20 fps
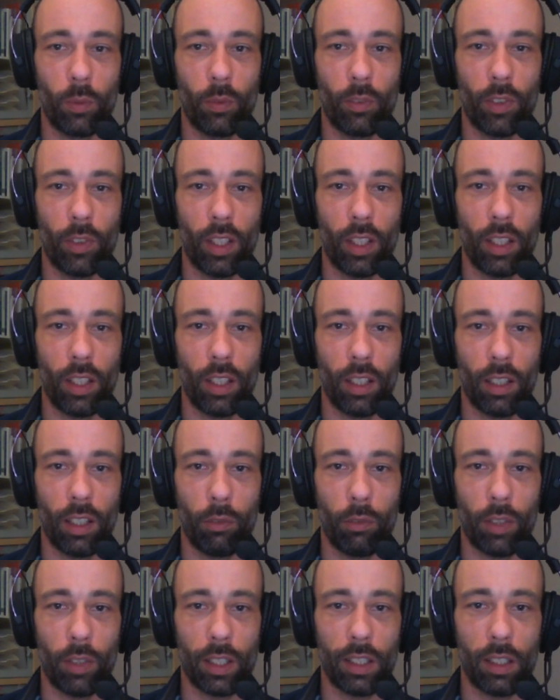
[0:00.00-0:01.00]
via
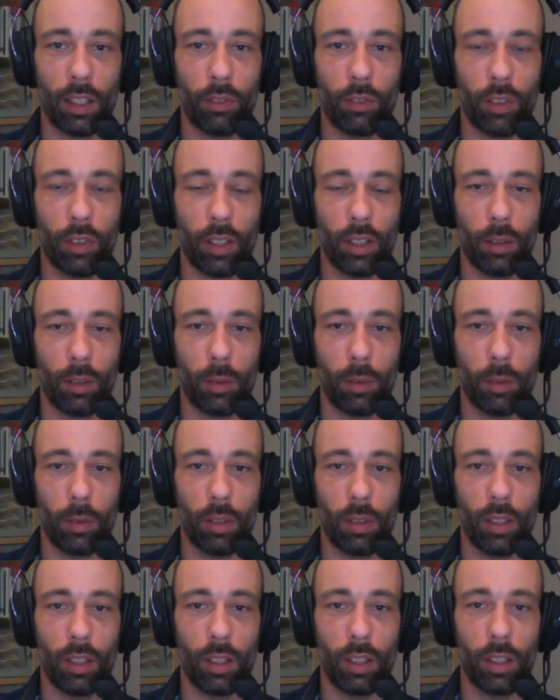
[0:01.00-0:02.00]
effective and
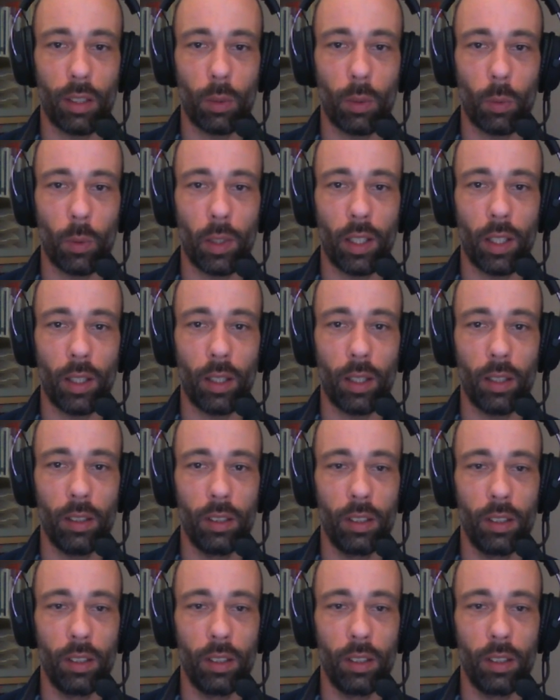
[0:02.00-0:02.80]
an aware